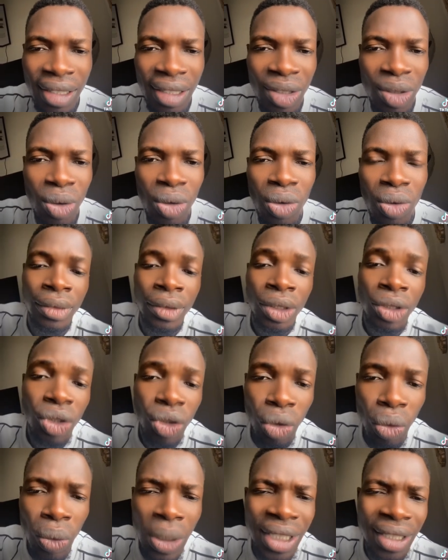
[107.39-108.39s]
So
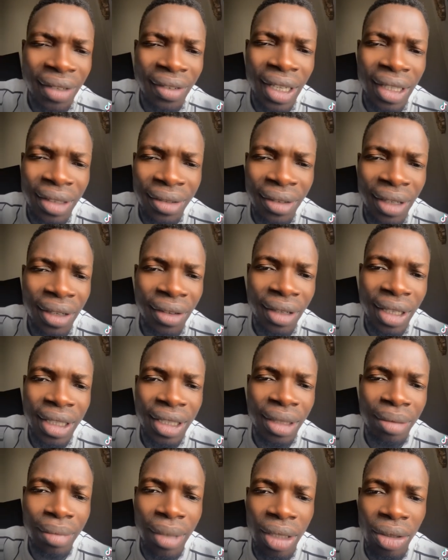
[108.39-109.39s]
whichever the
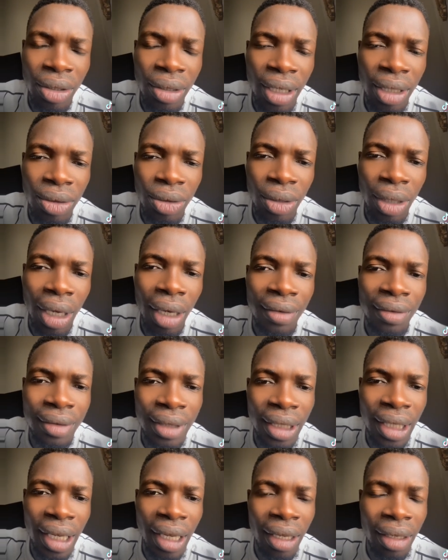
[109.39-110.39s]
verification method that you have,
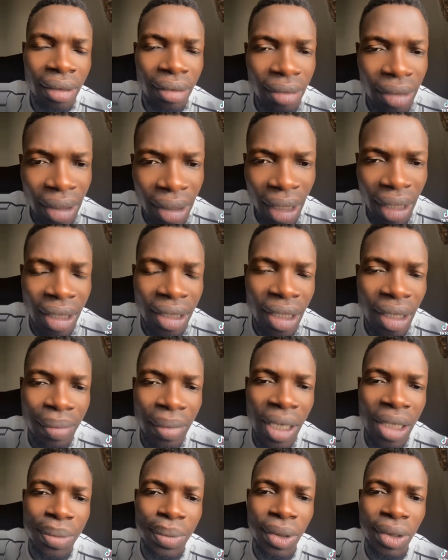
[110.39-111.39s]
either international
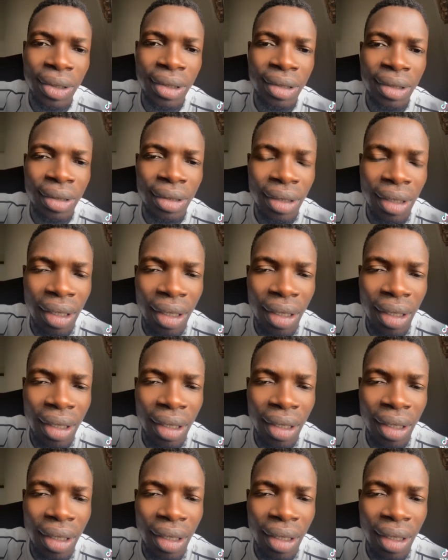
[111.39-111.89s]
passport,